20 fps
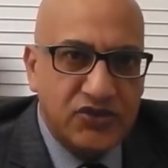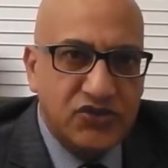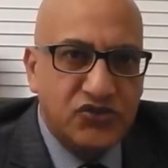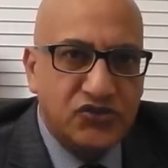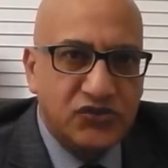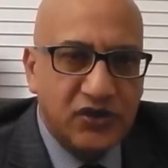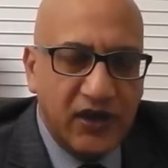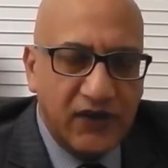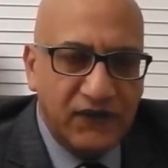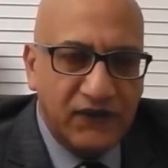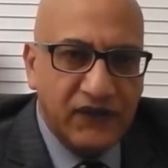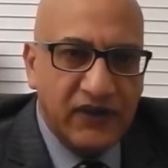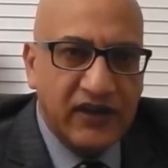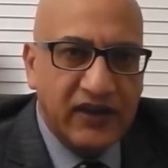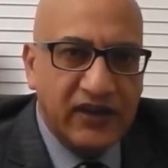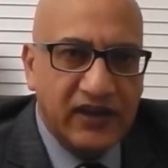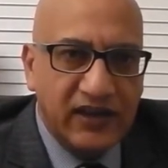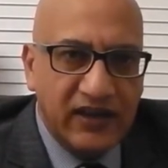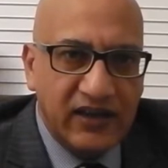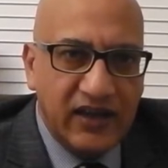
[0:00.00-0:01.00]
traffic
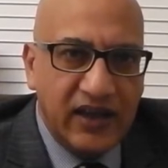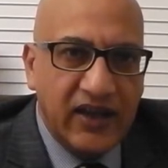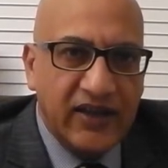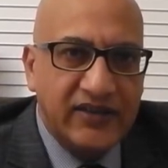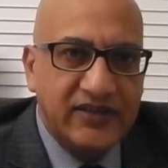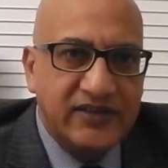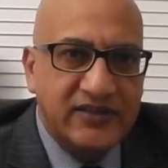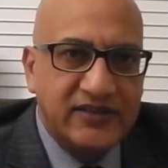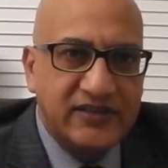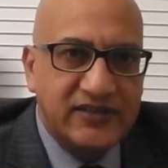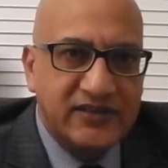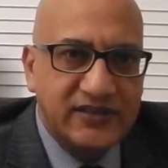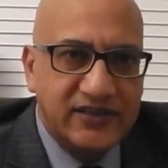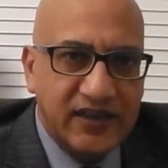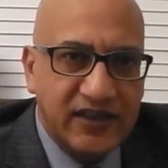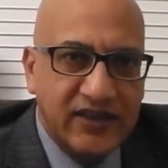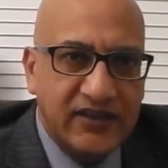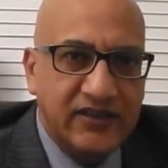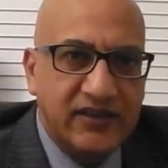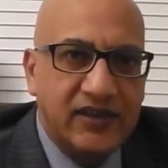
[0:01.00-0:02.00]
light
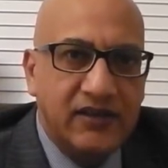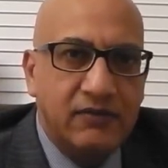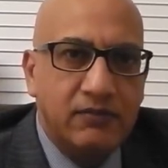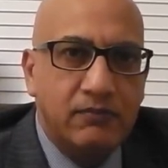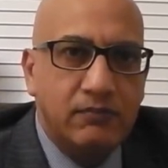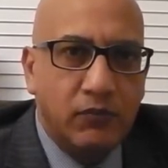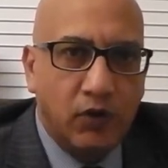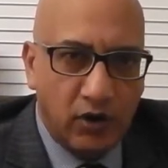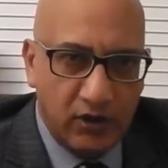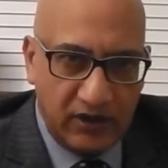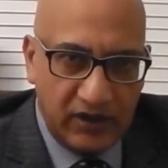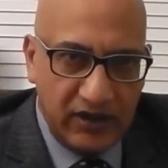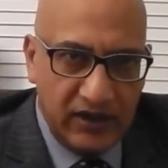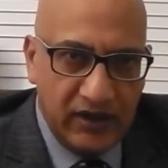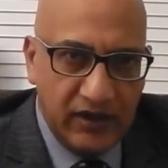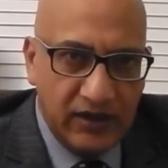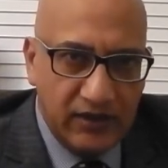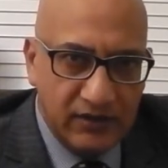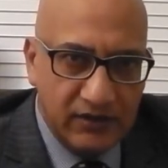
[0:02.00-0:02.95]
signal model,